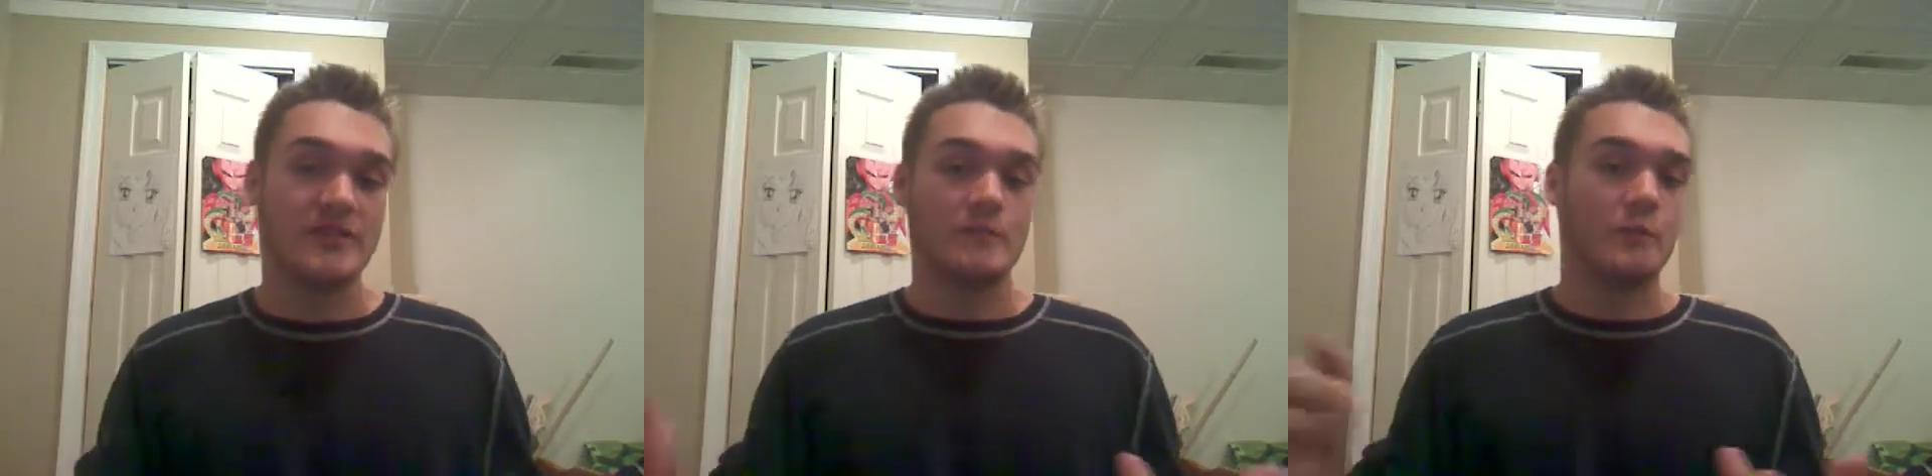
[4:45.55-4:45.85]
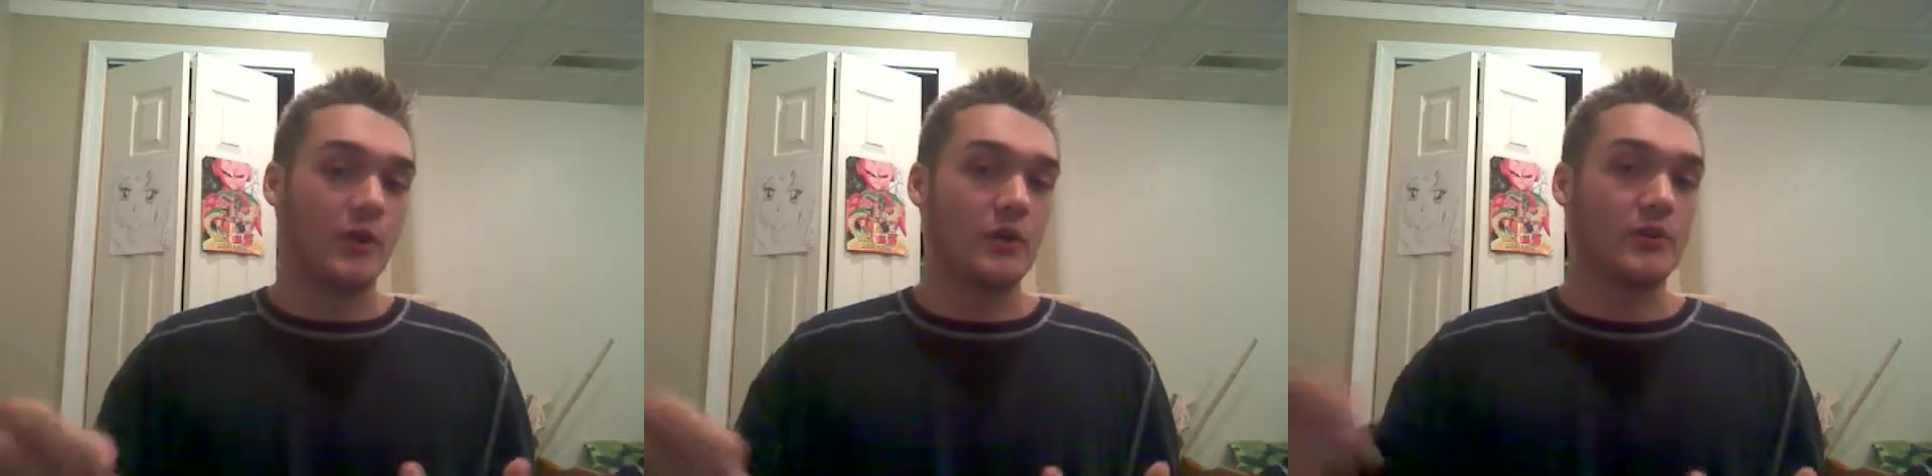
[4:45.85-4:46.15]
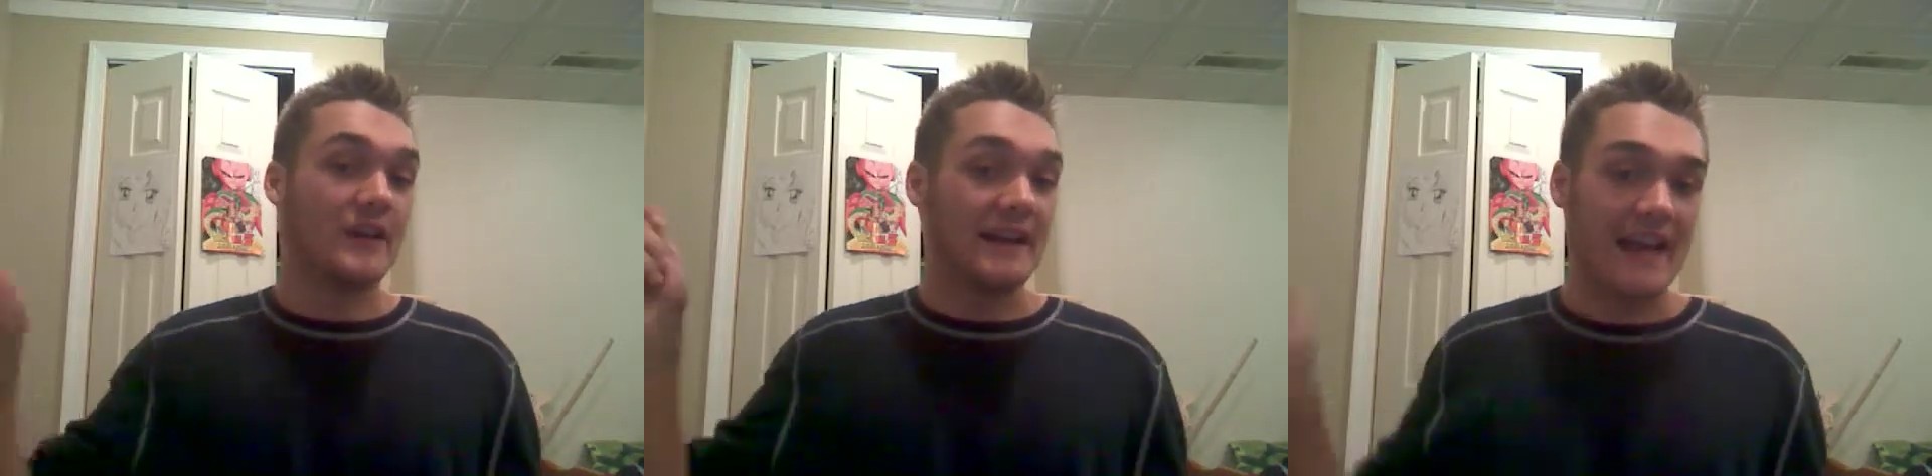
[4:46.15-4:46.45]
and the
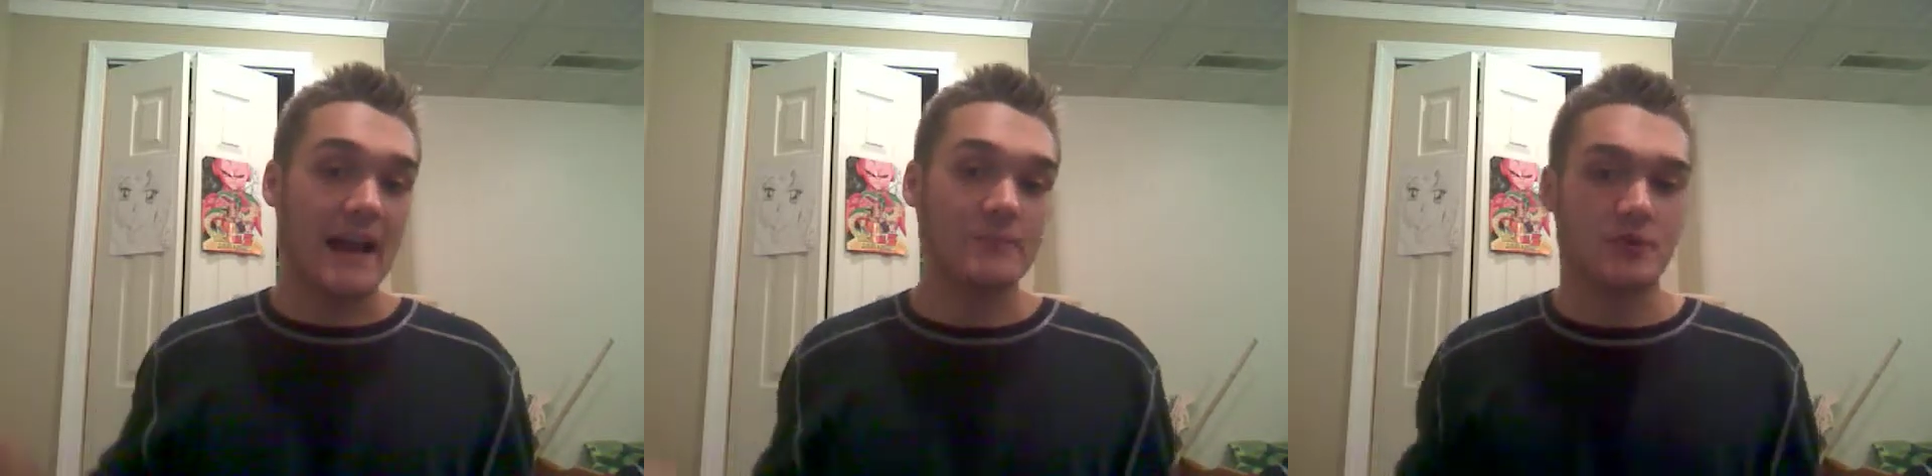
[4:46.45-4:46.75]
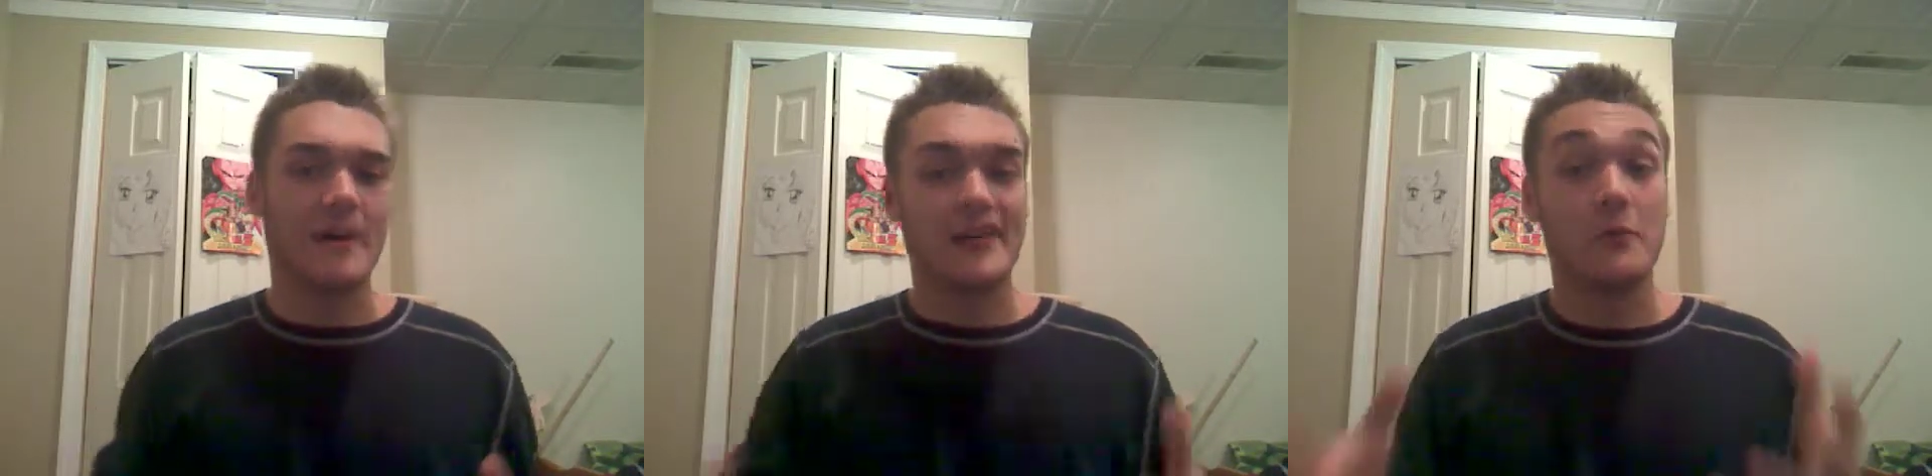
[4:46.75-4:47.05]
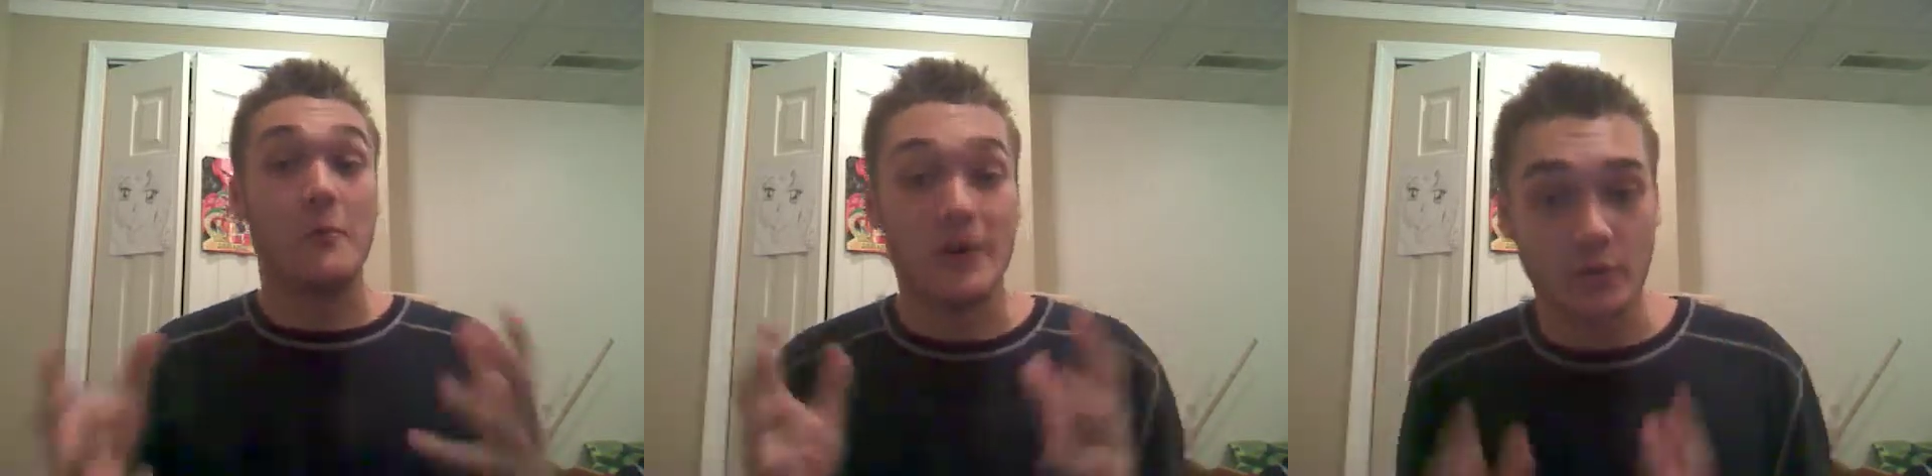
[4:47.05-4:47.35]
brother got captured by
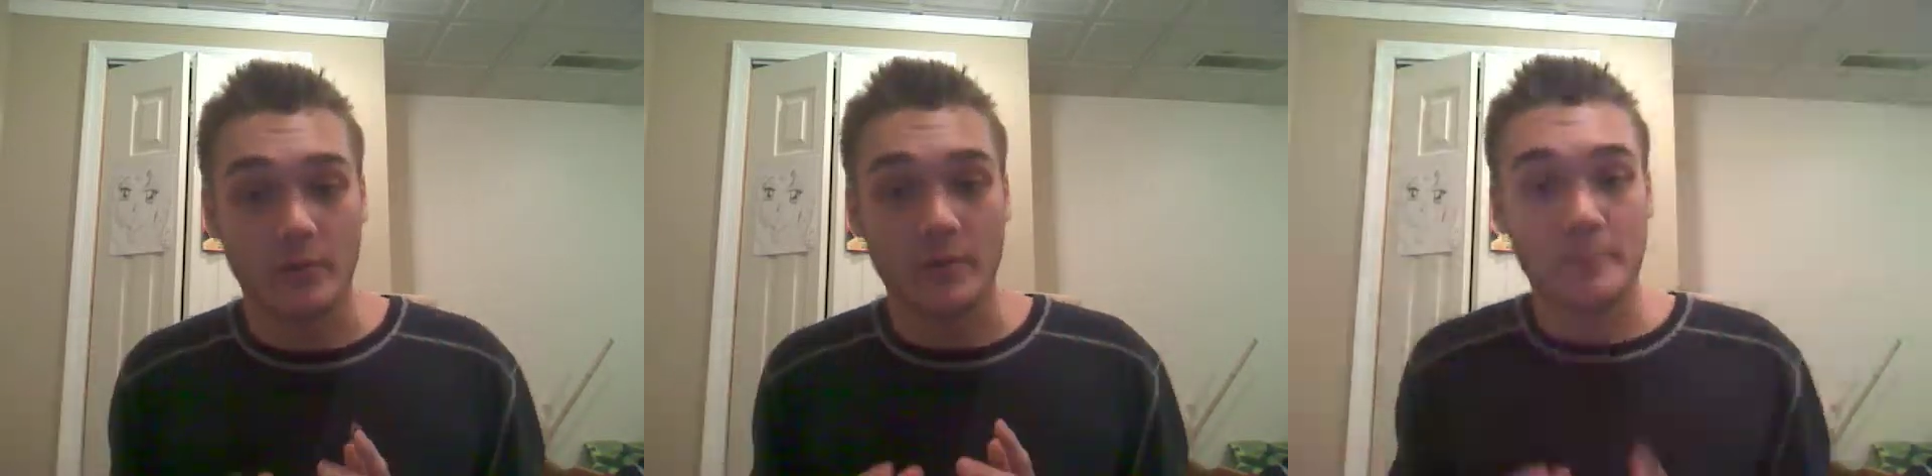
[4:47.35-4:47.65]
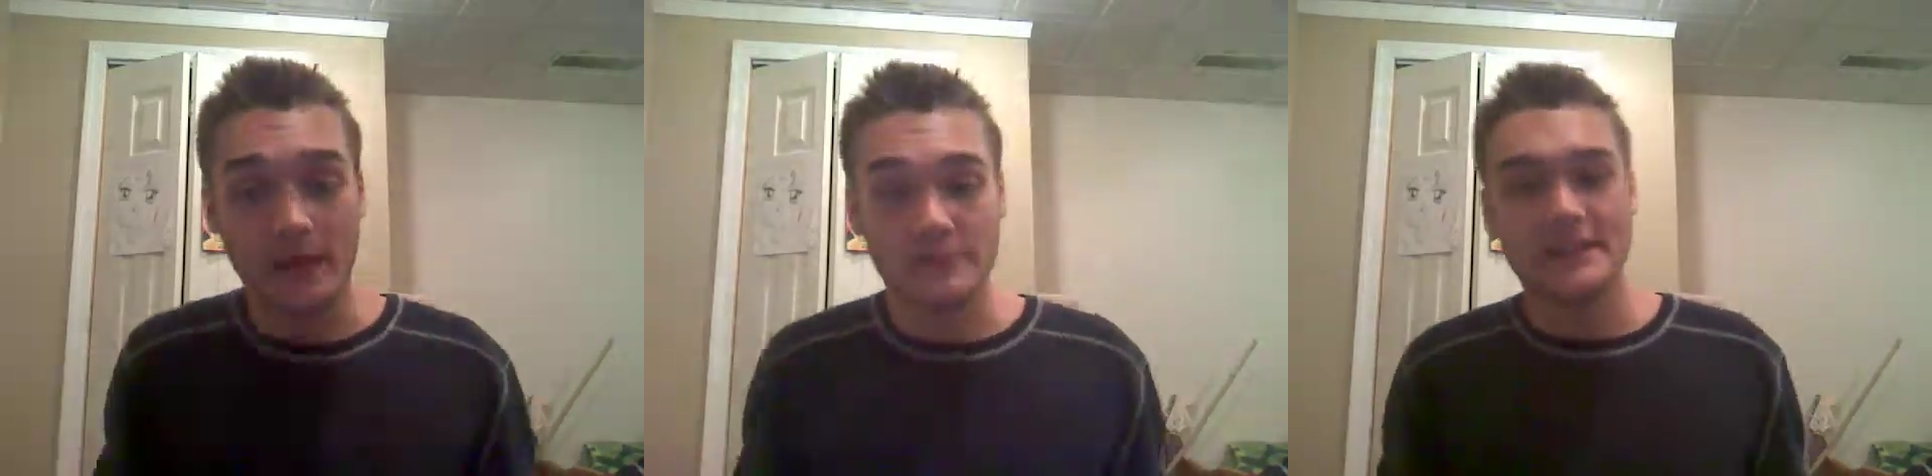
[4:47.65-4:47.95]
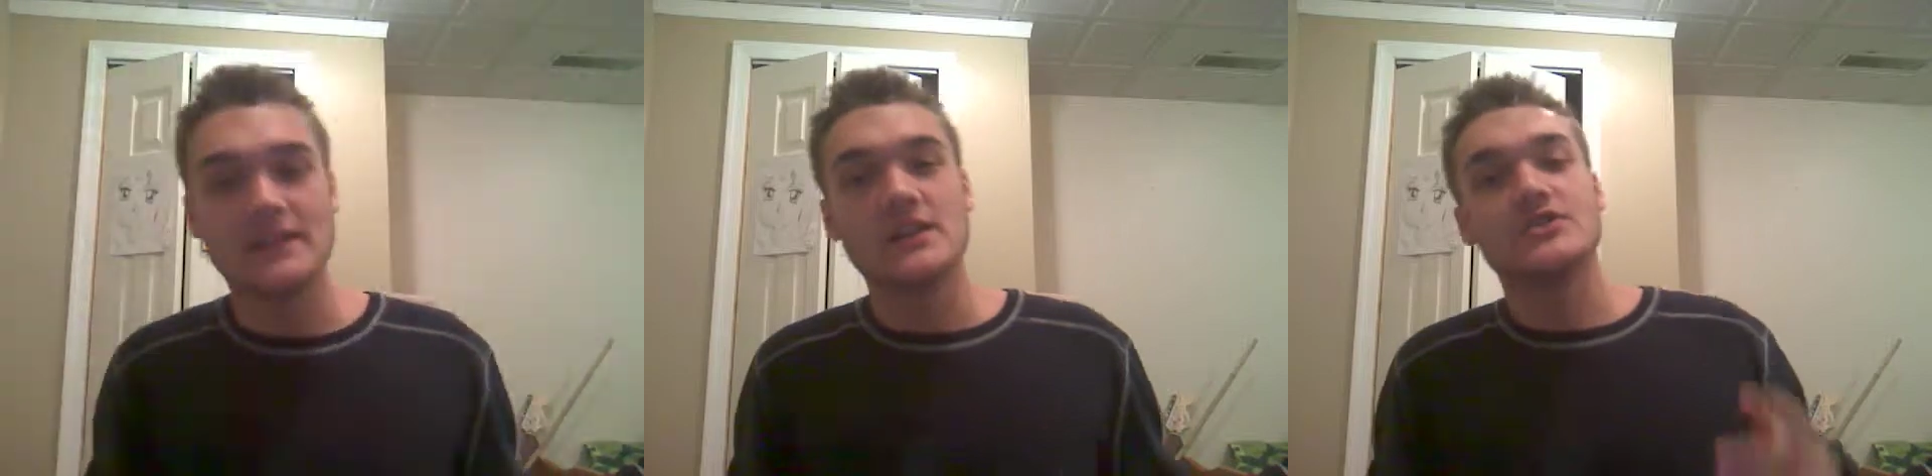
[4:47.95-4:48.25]
the Monroe
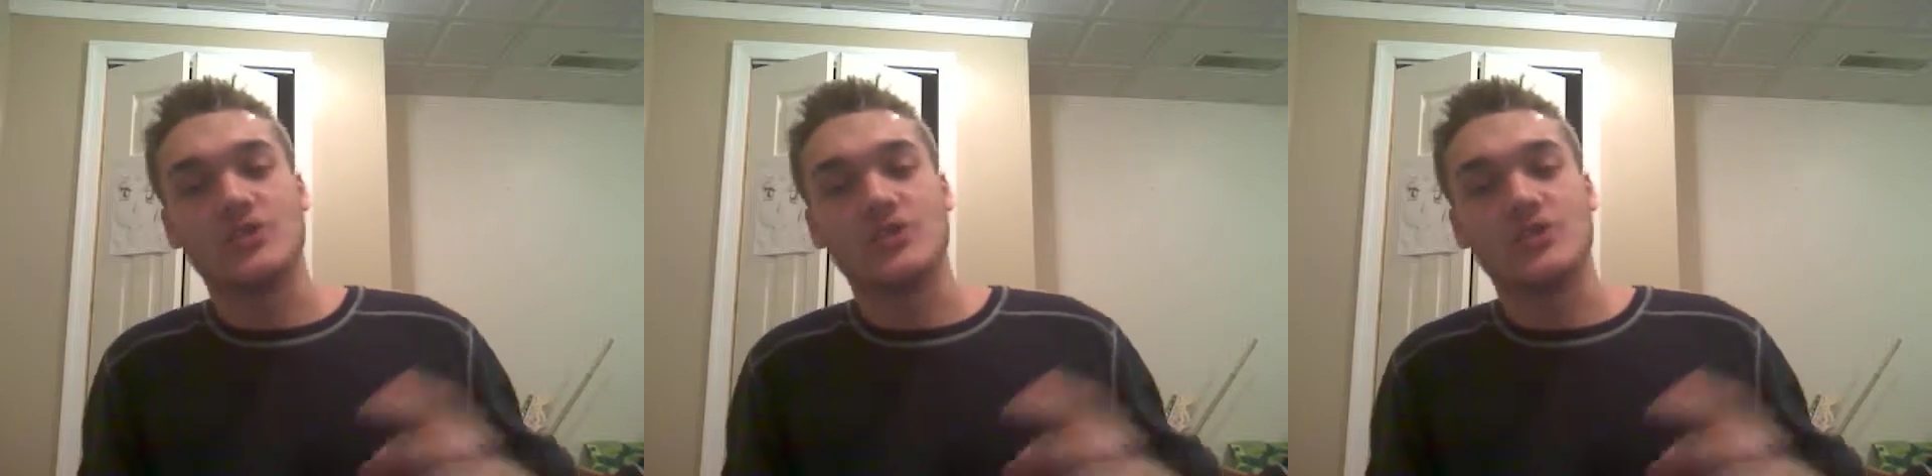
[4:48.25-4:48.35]
Republic,